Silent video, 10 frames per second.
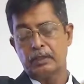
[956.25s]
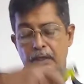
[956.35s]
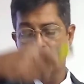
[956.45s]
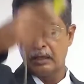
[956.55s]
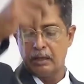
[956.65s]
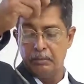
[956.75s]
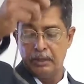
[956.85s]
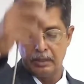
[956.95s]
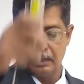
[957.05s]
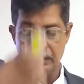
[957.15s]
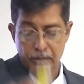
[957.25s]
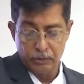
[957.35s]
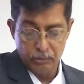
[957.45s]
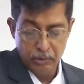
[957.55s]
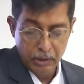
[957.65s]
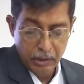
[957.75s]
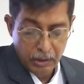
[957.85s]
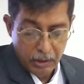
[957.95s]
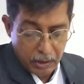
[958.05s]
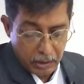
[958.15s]
And
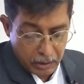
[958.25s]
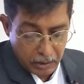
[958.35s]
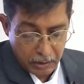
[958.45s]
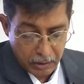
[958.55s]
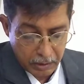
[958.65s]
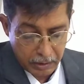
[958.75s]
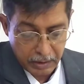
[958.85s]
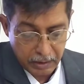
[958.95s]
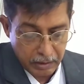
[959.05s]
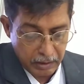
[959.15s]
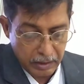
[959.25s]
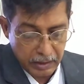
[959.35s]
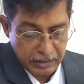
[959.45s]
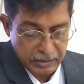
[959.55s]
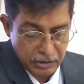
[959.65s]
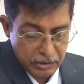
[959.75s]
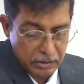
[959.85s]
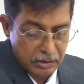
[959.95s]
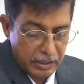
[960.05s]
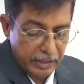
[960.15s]
of course, this even though
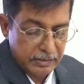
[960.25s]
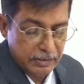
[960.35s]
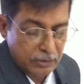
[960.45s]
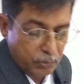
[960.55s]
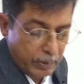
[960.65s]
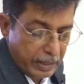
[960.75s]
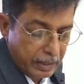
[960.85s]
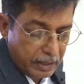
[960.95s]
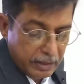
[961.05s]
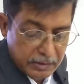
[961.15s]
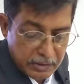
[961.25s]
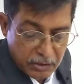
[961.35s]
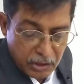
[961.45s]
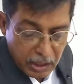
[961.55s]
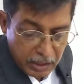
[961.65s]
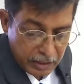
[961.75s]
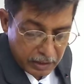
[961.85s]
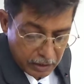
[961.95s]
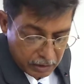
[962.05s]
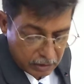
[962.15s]
the probe is not really an expensive
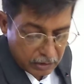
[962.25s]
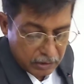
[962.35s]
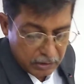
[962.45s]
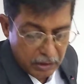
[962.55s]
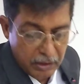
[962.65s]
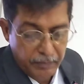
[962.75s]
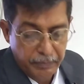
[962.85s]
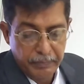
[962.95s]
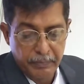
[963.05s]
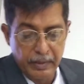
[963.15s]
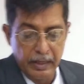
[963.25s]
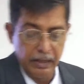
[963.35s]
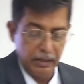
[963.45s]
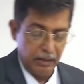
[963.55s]
proposition, but if we have too